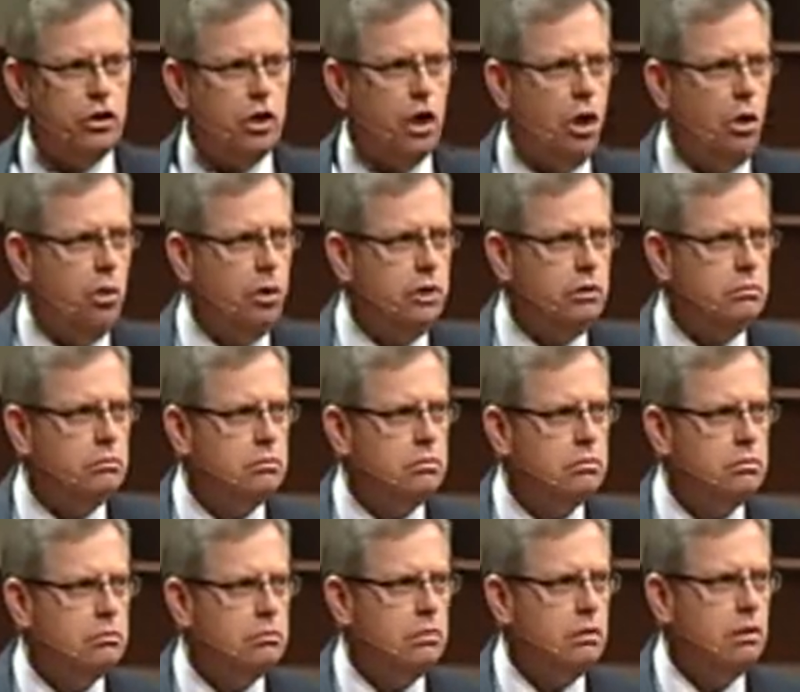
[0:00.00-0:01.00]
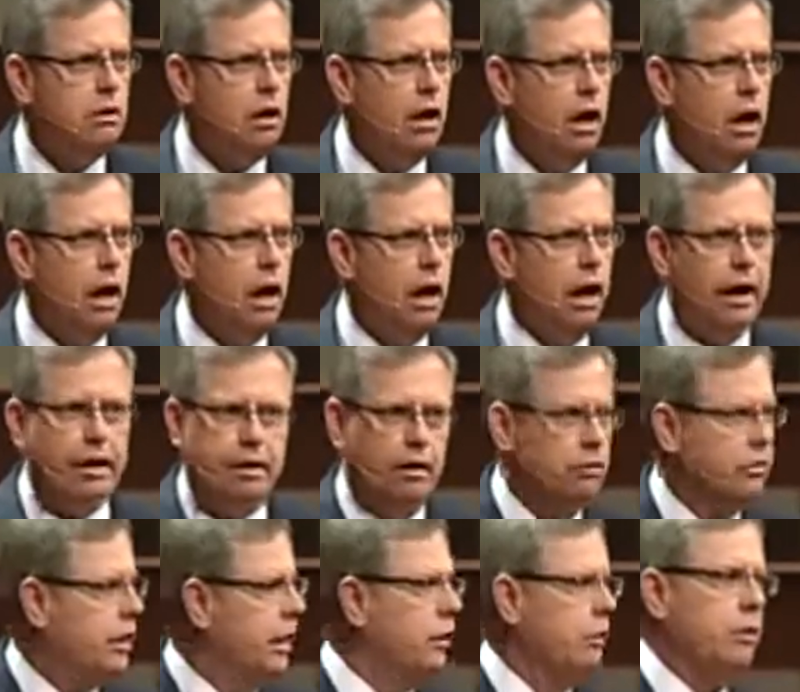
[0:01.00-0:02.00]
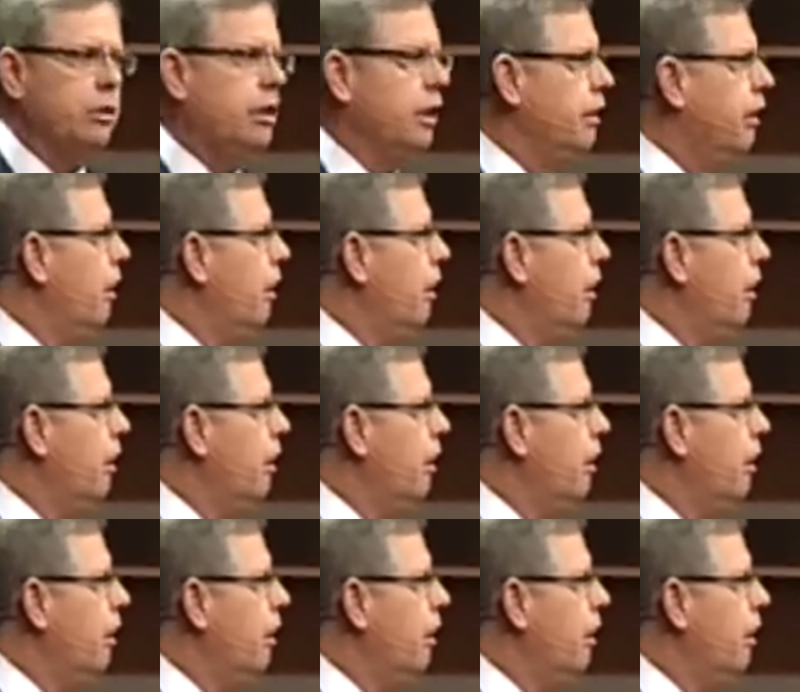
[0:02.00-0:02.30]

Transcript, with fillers: going, and don't care where they